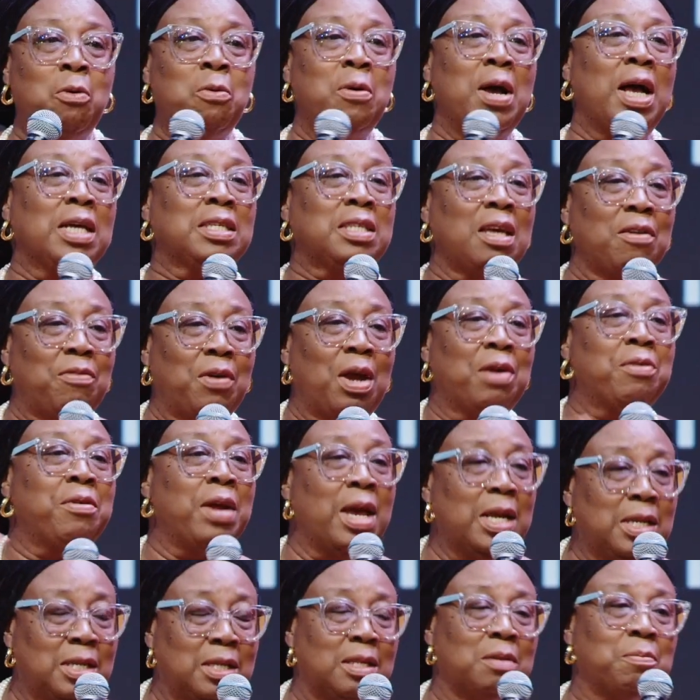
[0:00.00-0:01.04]
who has ever
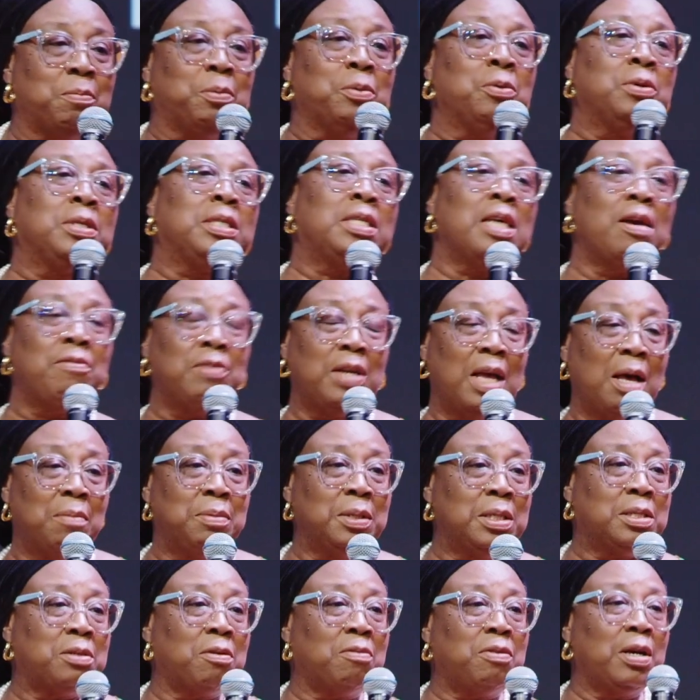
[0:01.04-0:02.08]
read the book, 7
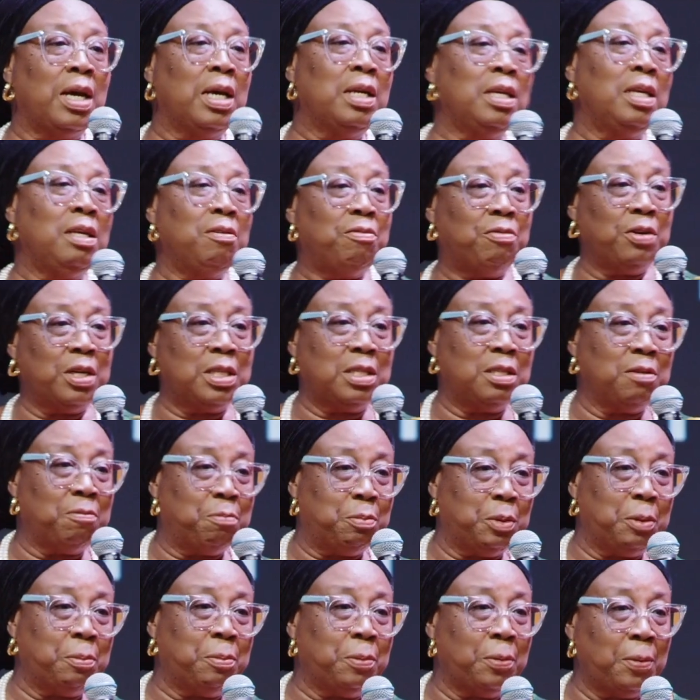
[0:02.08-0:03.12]
Habits of Highly Effective
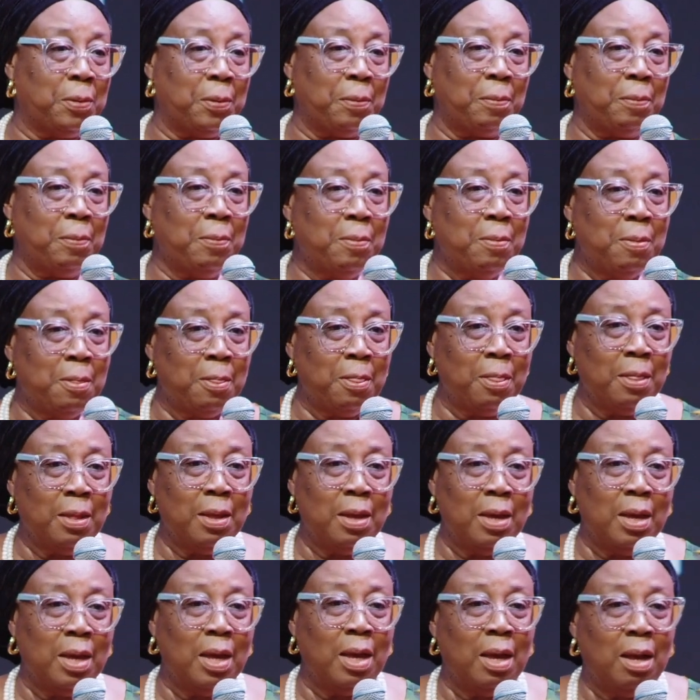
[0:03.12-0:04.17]
People?
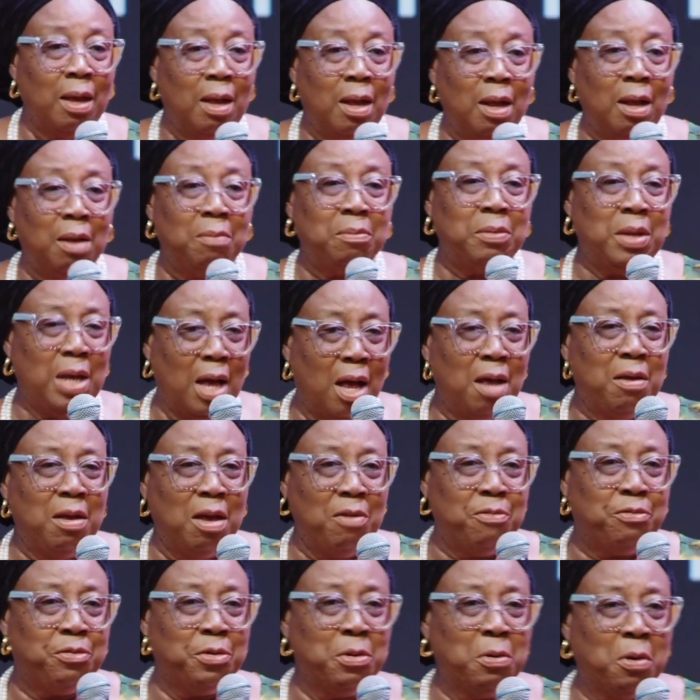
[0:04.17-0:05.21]
Yeah,
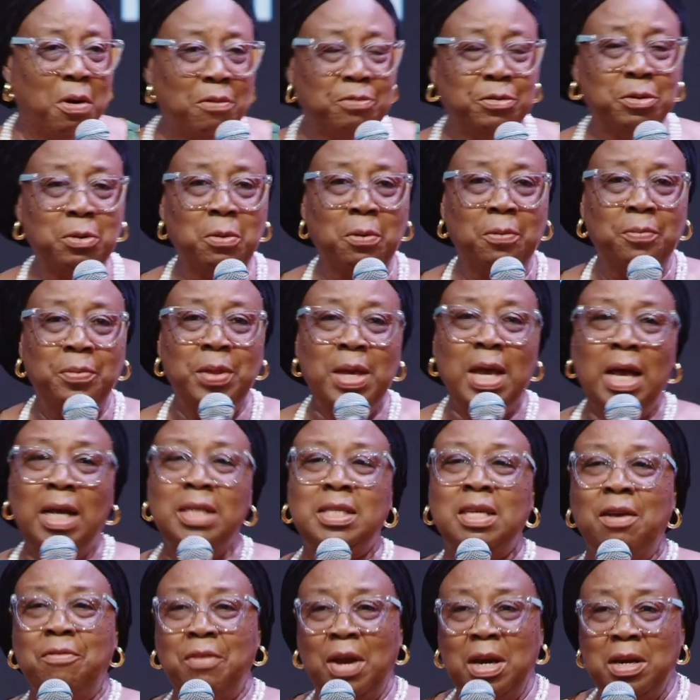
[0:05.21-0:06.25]
a few of you.
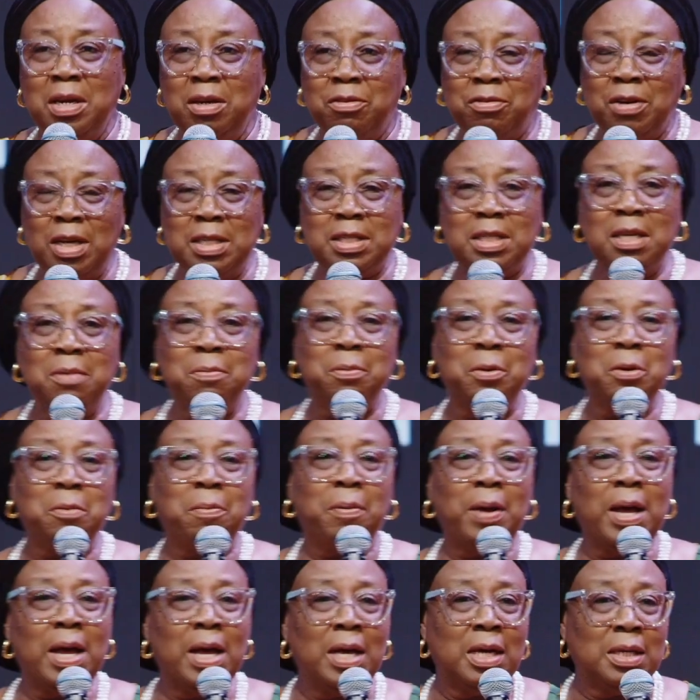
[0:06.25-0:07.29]
It's a very interesting book
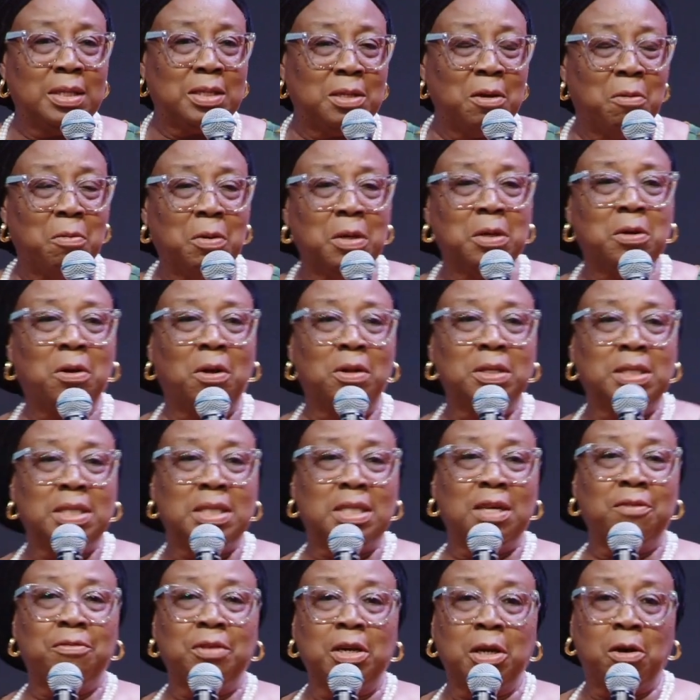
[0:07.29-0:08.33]
by someone called
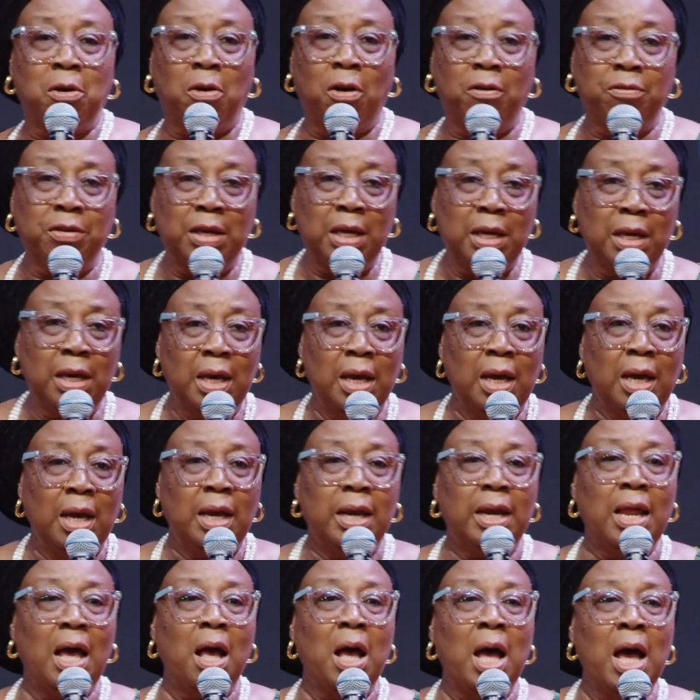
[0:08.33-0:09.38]
Stephen Covey.
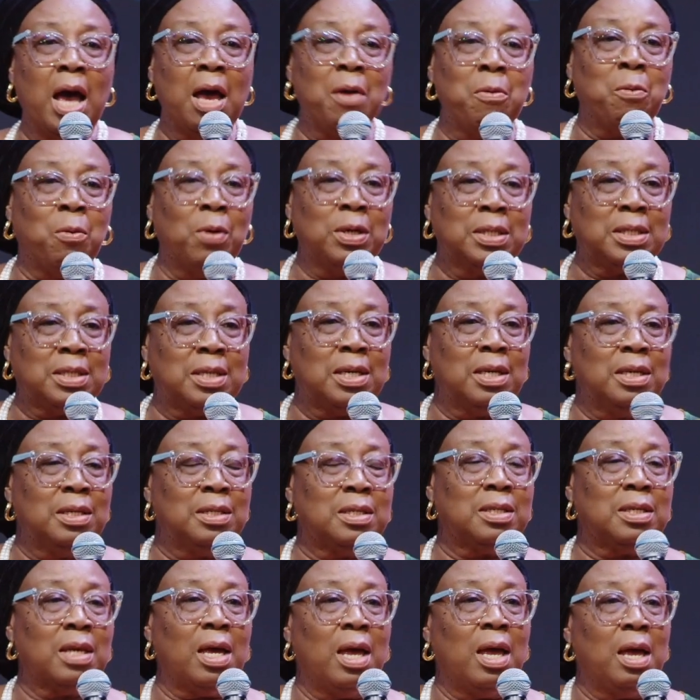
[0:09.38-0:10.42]
Now, I was
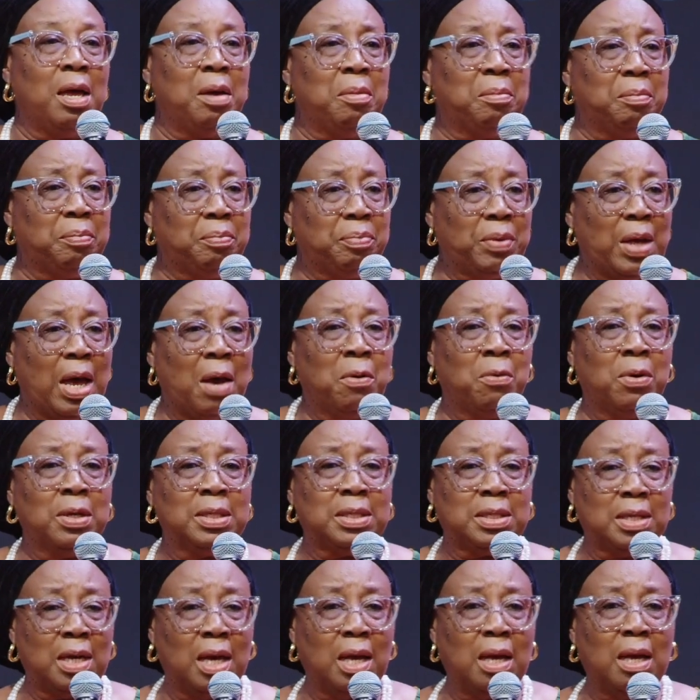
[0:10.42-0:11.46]

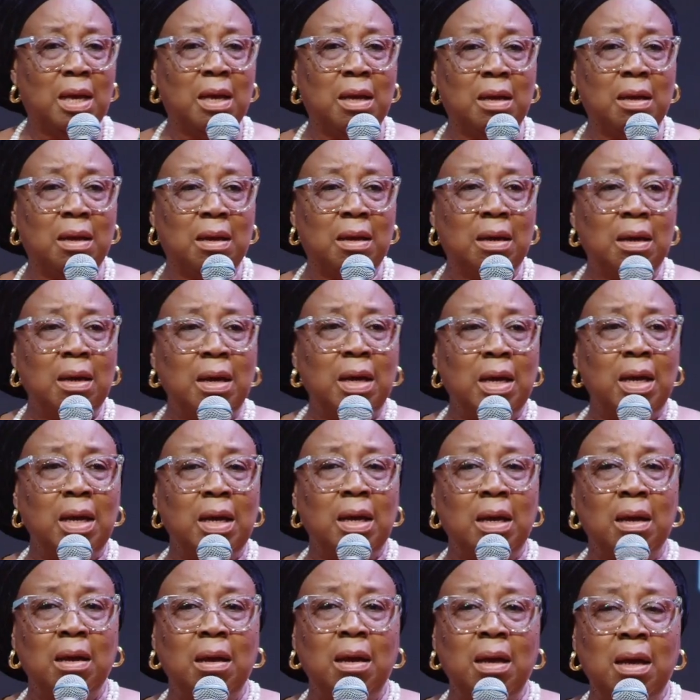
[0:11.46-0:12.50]
a
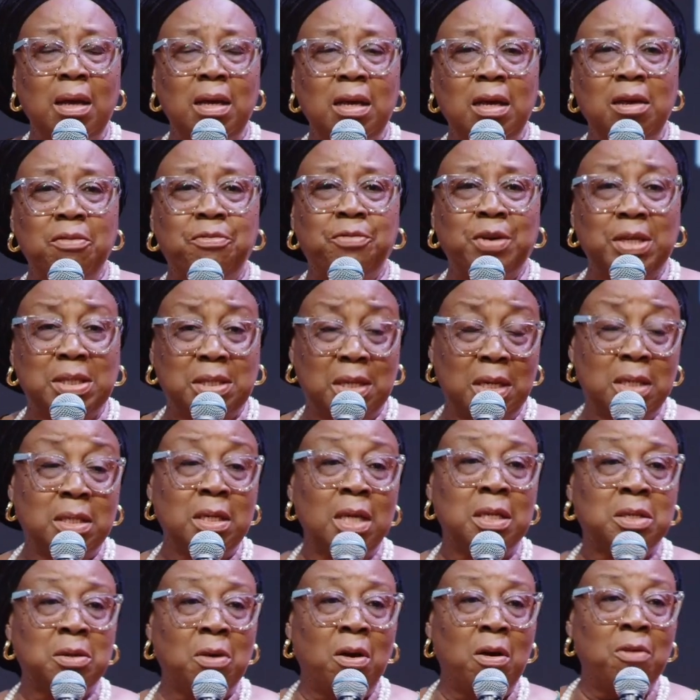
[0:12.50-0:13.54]

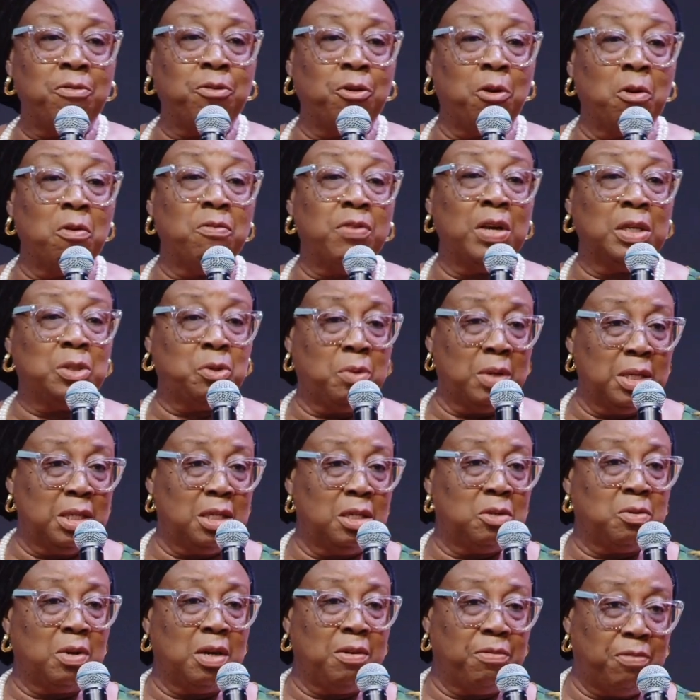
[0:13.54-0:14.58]
facilitator for over
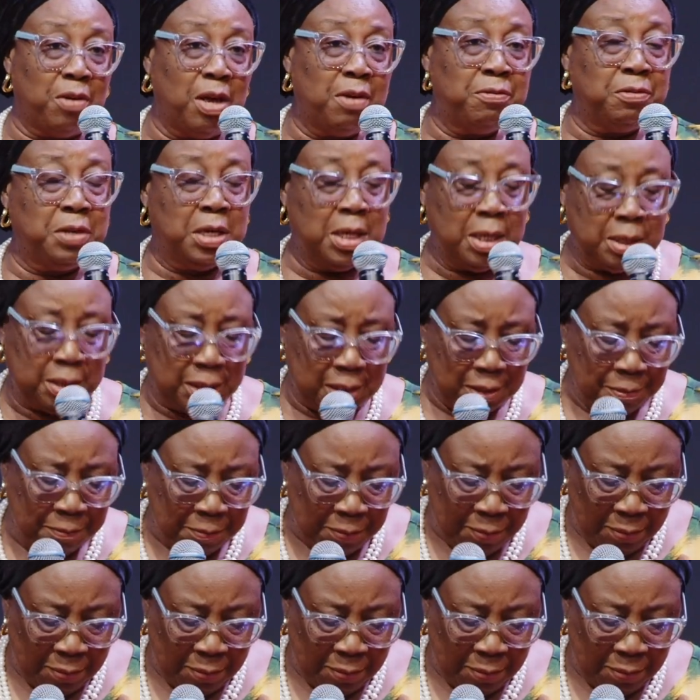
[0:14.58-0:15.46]
20-25 years.